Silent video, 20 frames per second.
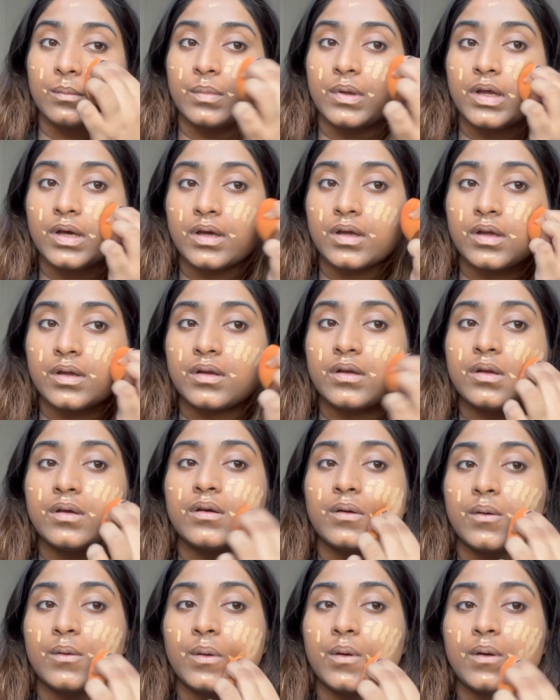Blend.
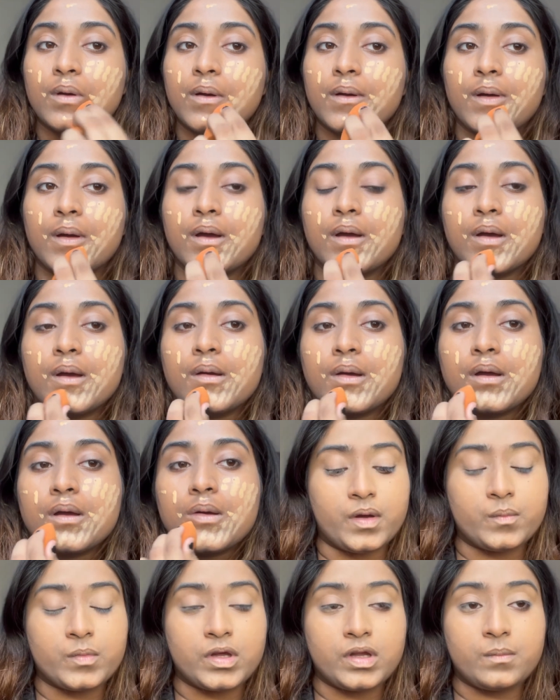
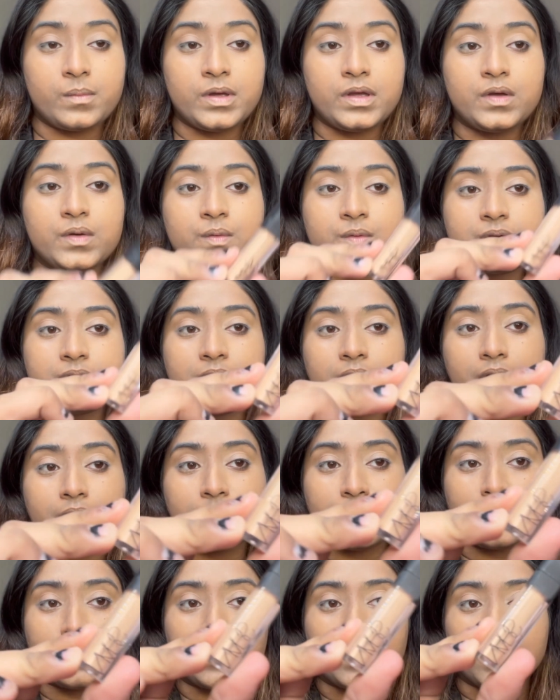I'm gonna be
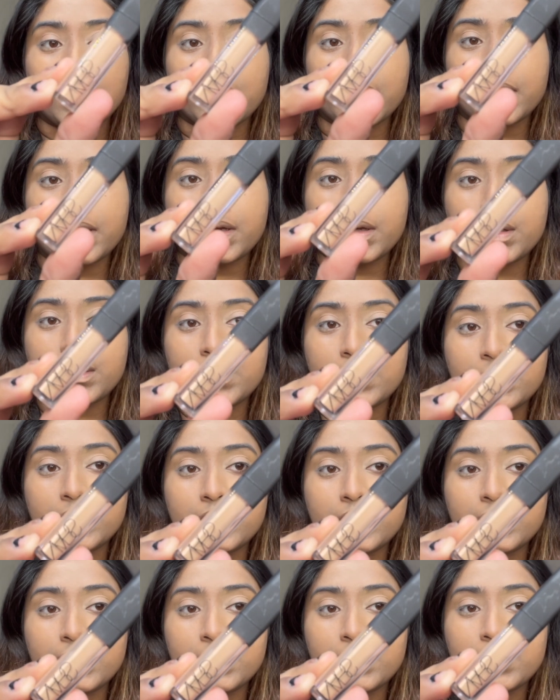using my
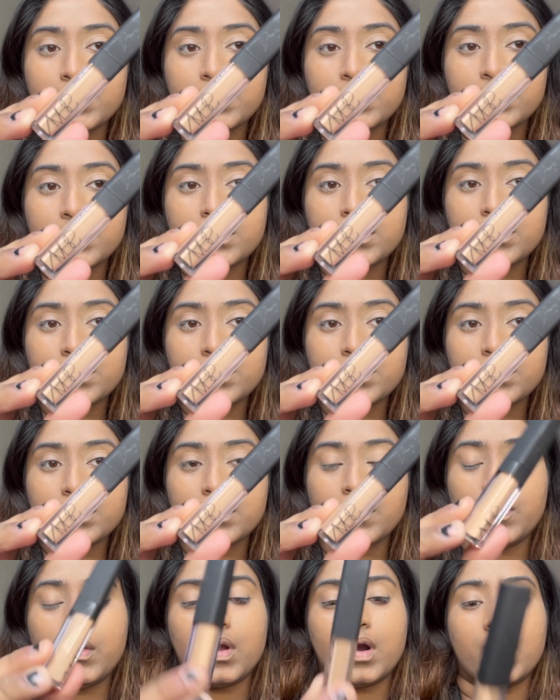
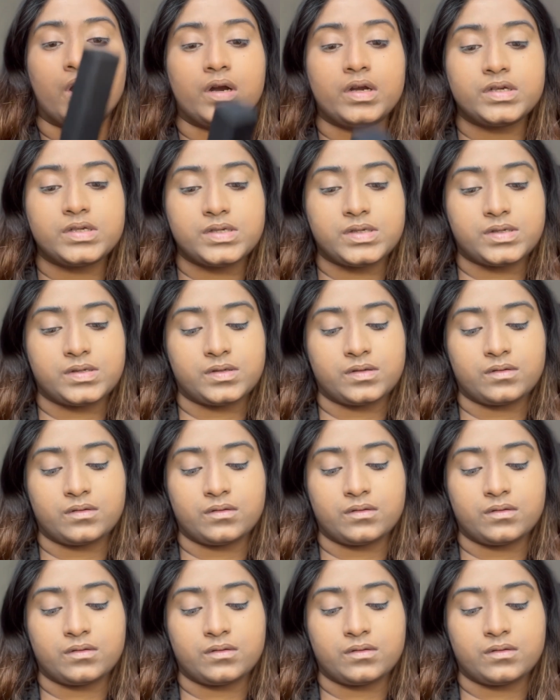NARS